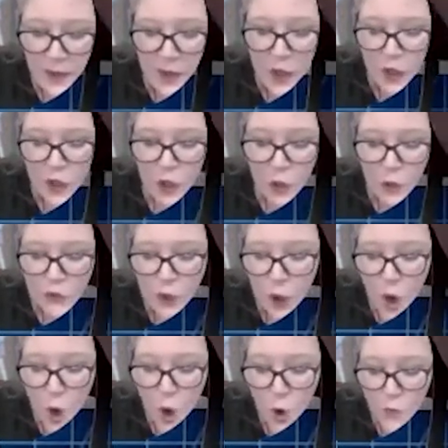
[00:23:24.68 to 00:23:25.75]
goes
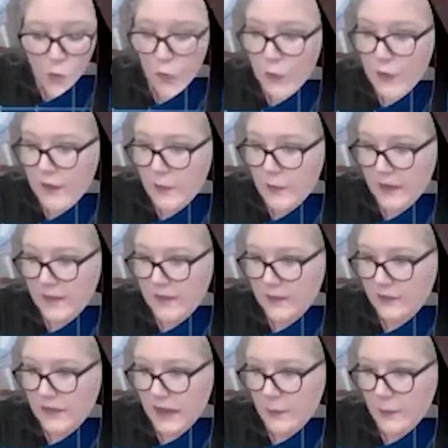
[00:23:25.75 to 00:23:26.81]
over this piece of
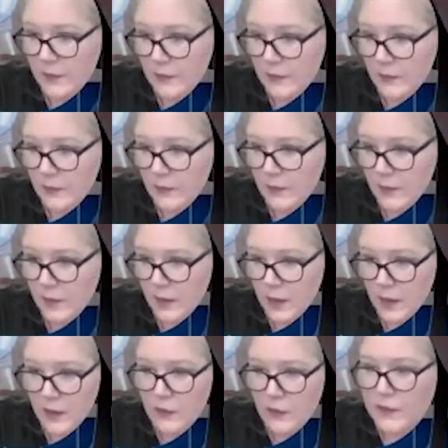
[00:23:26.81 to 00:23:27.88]
tape
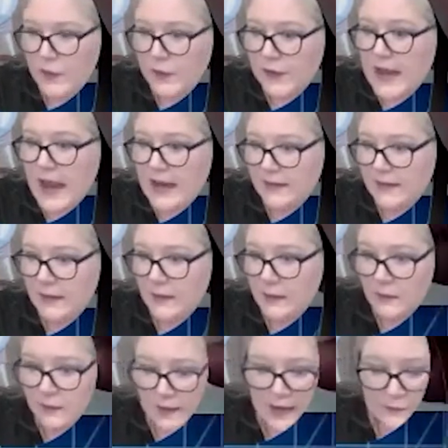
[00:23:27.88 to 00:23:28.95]
so that they're connected.
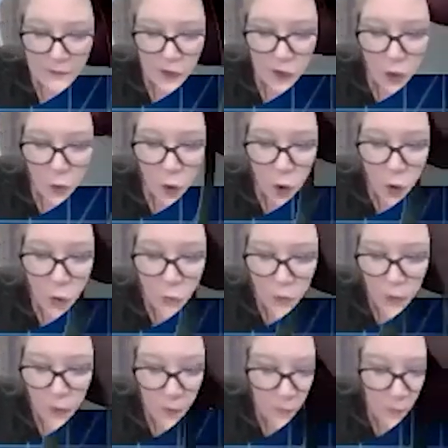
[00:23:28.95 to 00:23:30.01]
They have to go
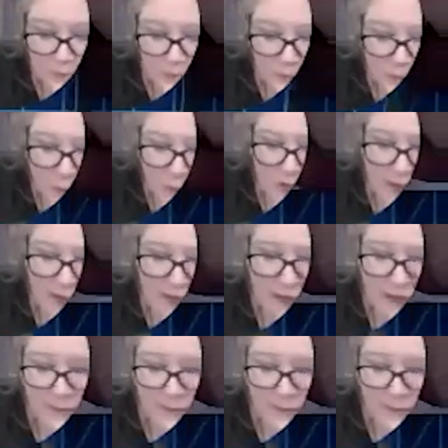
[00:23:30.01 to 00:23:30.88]
over, okay?